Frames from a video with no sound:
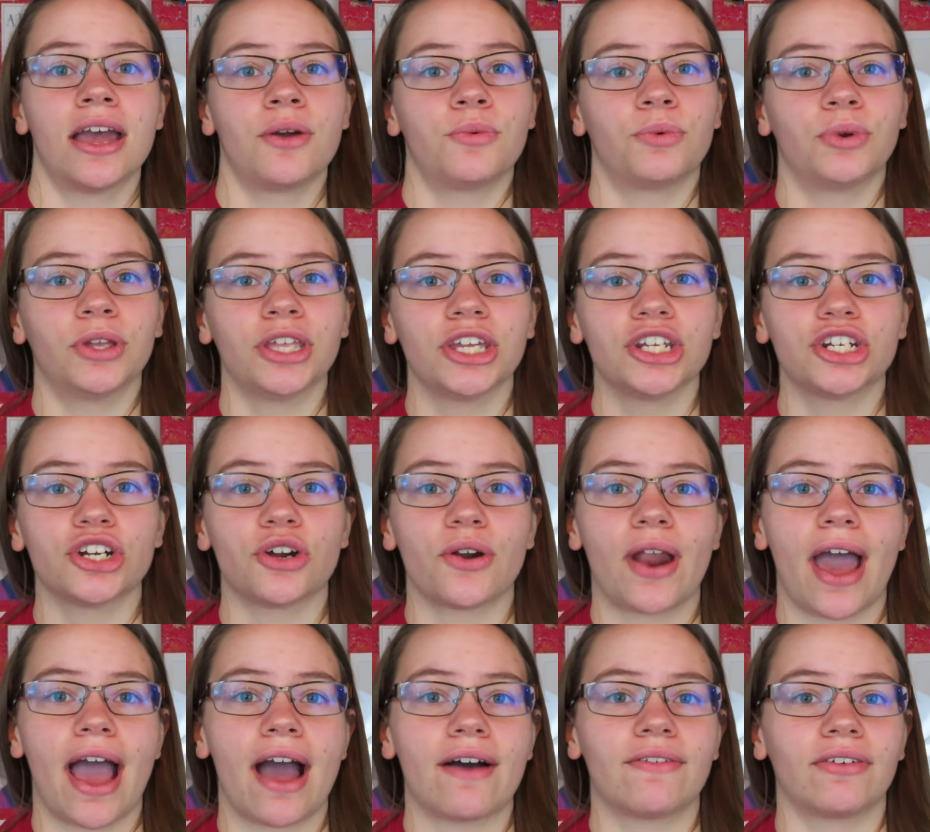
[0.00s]
really
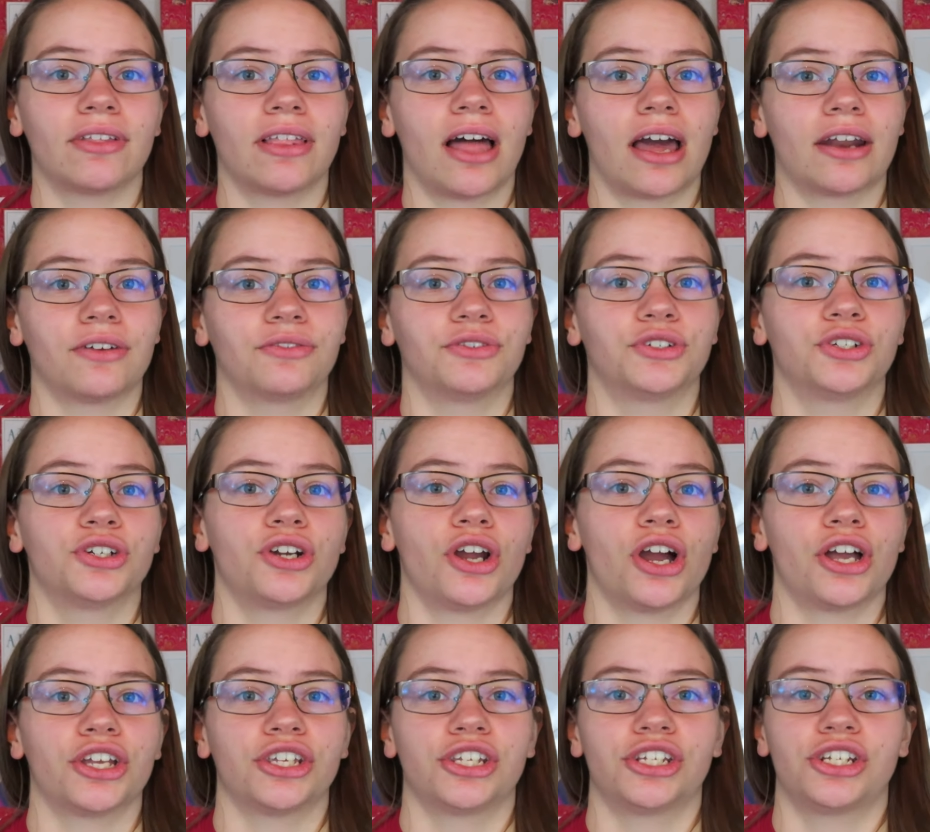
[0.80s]
don't have a lot of
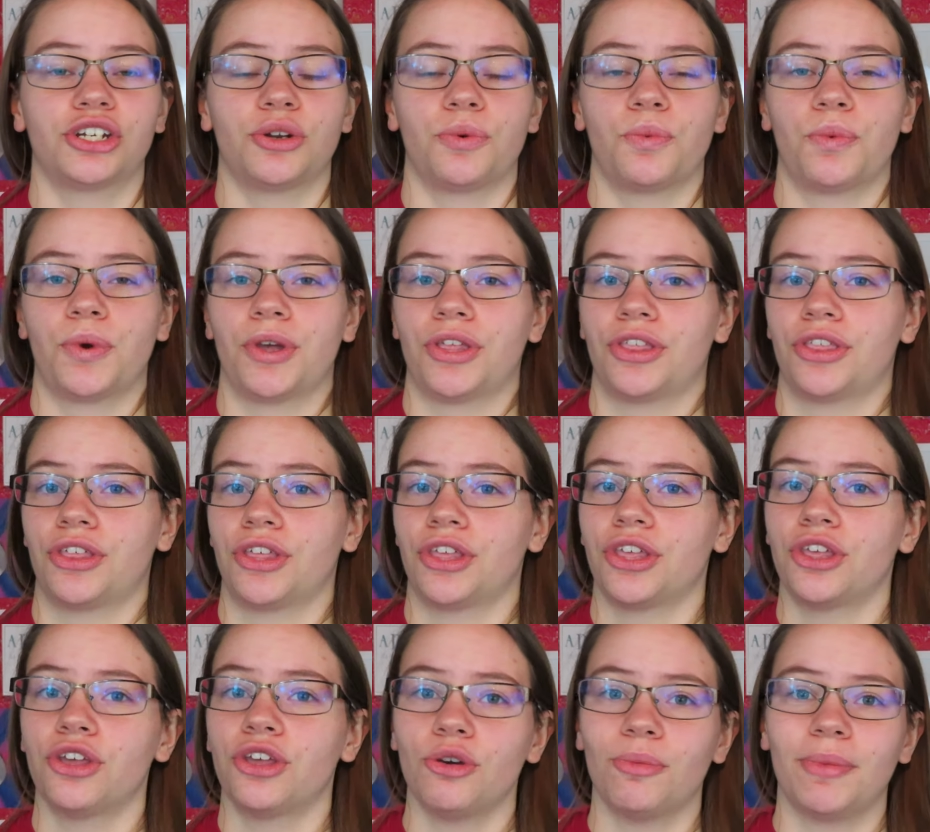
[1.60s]
trust with
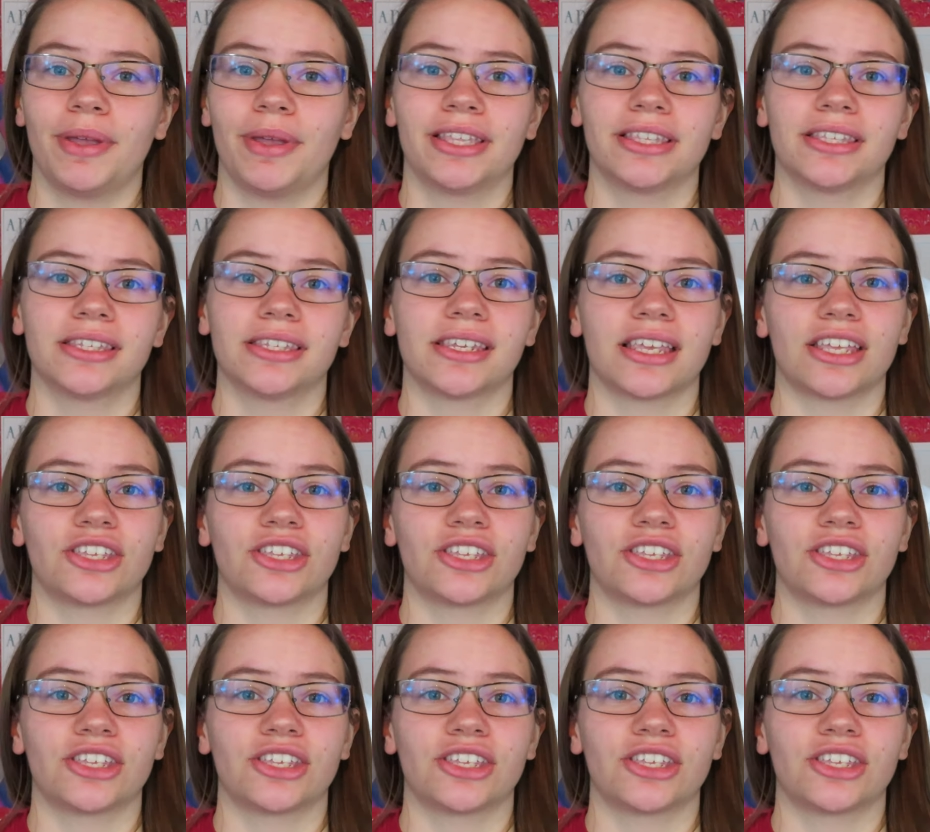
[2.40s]
humans,